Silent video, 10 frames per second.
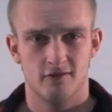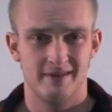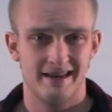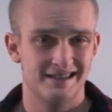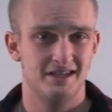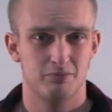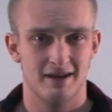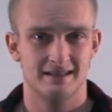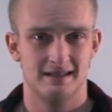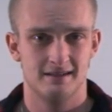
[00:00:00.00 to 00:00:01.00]
From the SG
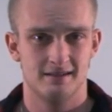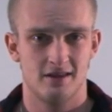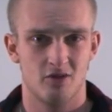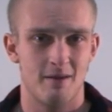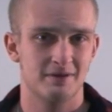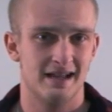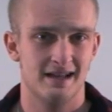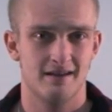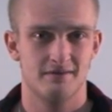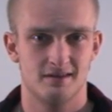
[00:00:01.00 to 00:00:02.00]
president to the
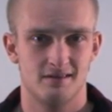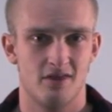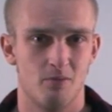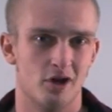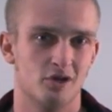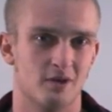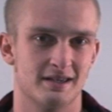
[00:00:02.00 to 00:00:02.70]
representatives to the board of